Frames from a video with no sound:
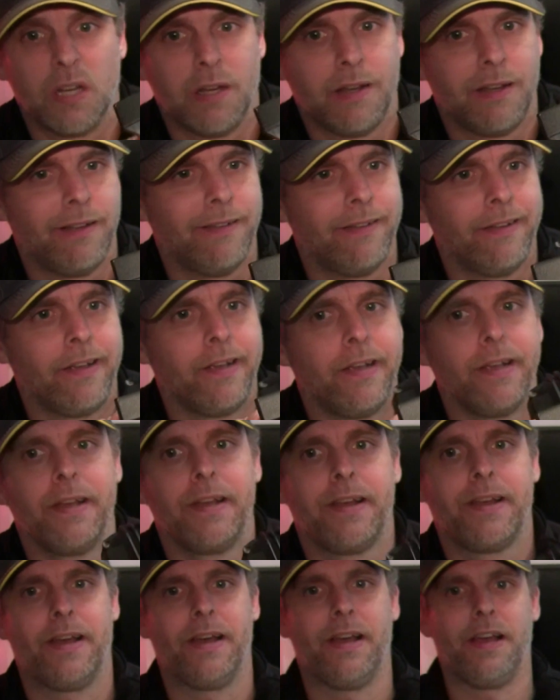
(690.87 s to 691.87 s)

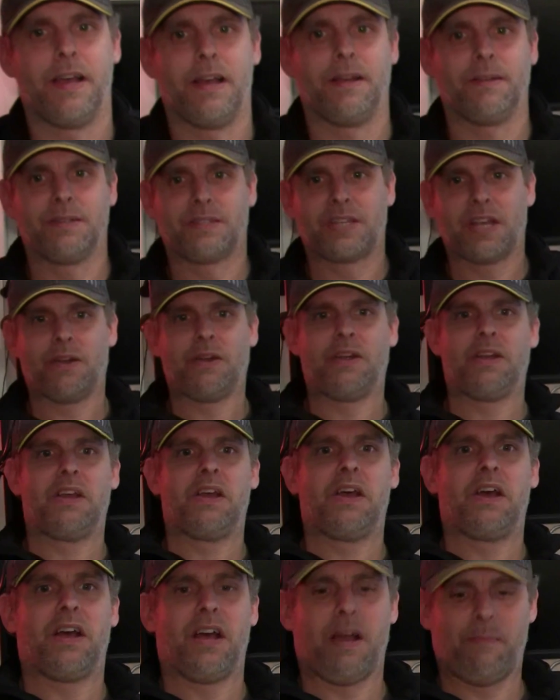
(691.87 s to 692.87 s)
So,
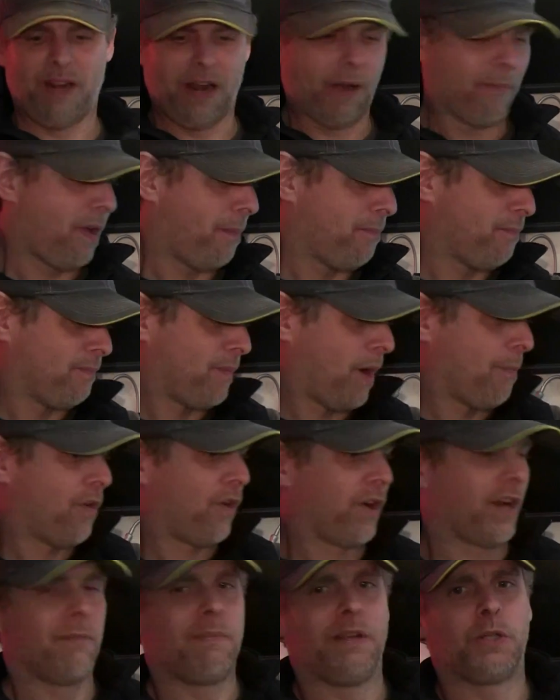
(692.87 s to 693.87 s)
I mean, I'm not
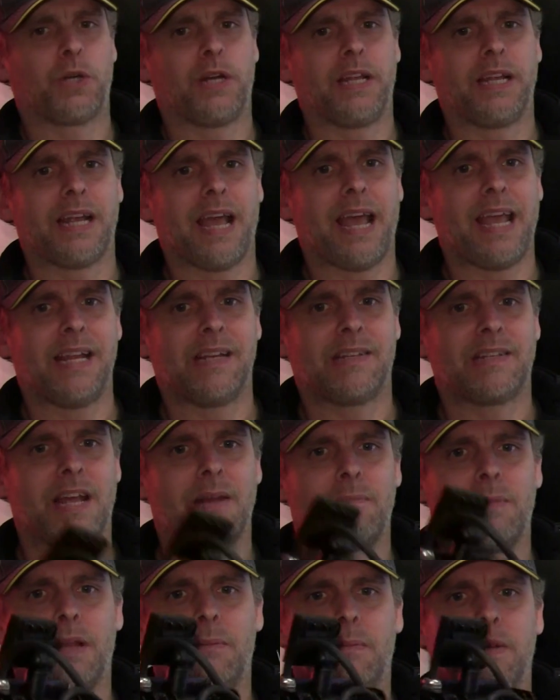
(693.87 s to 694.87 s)
going to be drilling a
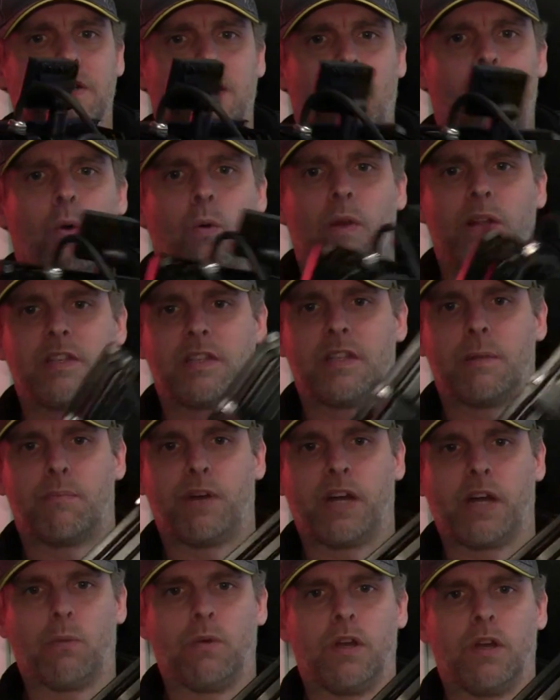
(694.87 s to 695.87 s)
10mm hole into the
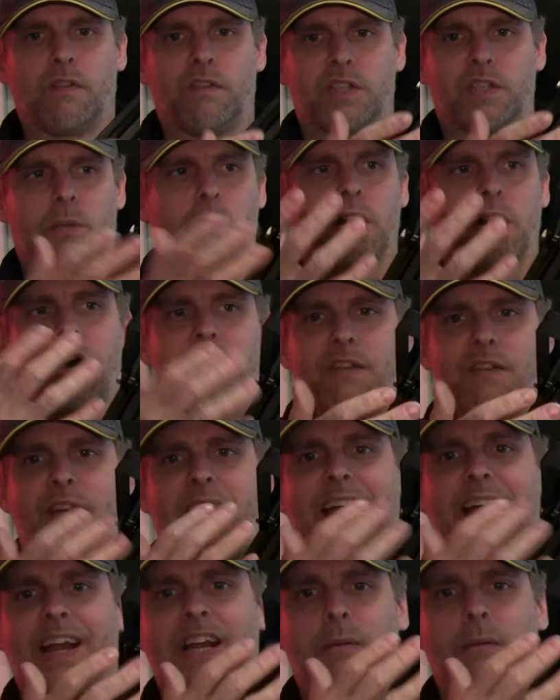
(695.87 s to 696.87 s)
brickwork for some kind of
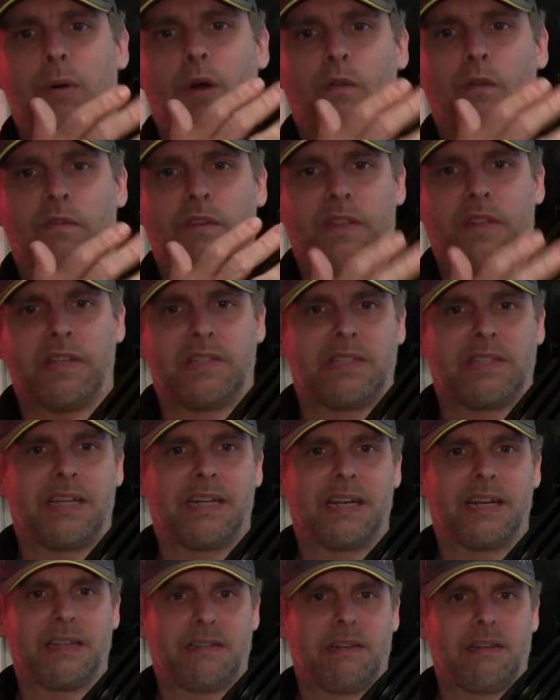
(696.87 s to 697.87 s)
anchor bolt for this
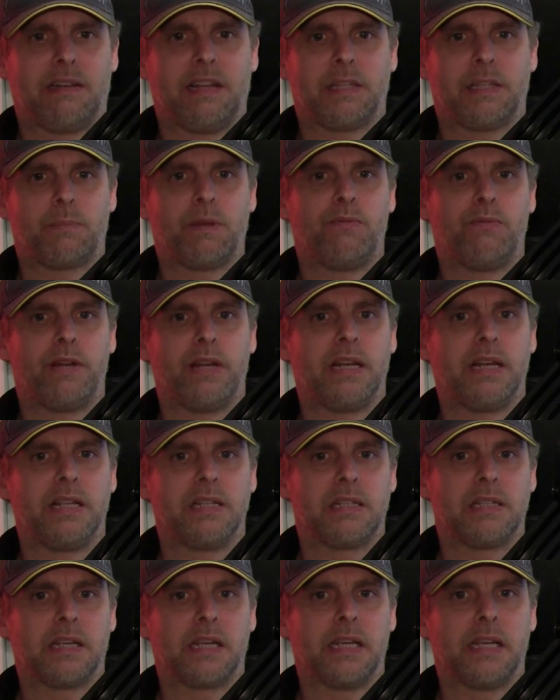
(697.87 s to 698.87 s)
thing. Let's be
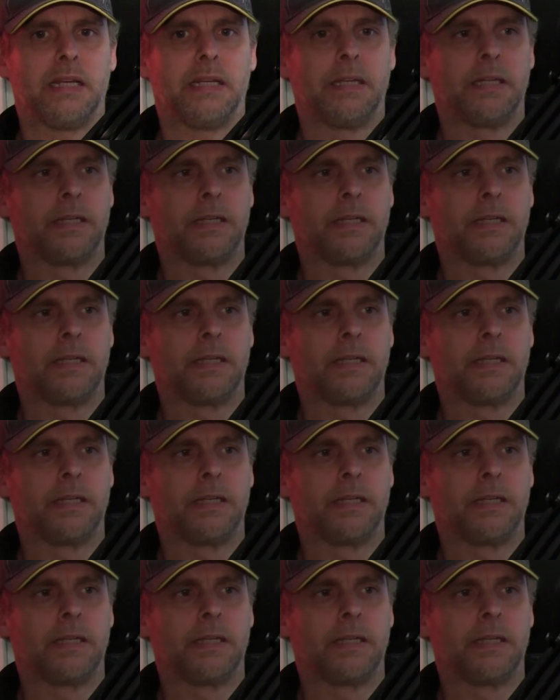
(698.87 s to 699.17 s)
realistic here.